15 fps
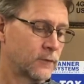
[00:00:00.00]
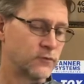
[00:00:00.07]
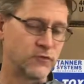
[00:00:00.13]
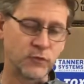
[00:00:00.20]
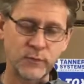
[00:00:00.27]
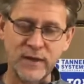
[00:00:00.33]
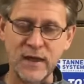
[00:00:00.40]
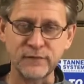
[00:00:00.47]

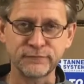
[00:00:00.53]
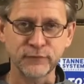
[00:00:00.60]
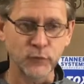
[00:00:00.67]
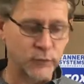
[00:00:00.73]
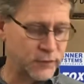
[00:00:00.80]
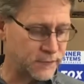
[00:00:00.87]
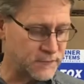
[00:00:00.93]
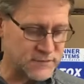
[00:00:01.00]
Do we have
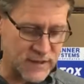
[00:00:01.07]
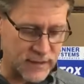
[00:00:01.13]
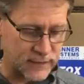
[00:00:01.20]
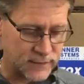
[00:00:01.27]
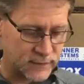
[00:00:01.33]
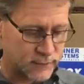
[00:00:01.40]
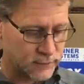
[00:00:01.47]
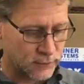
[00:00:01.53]
fluid in the
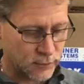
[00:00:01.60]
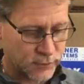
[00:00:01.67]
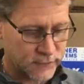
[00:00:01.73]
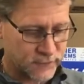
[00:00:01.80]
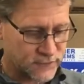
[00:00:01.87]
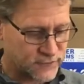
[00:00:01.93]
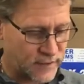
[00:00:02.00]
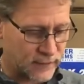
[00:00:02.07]
tank? Look
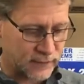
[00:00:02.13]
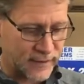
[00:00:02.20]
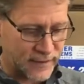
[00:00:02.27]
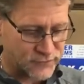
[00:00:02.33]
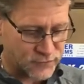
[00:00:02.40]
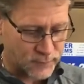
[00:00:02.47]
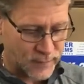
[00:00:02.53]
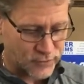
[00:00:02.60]
in the sight
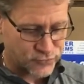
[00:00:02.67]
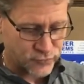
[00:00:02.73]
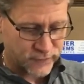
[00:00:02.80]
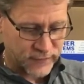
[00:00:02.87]
glass to make sure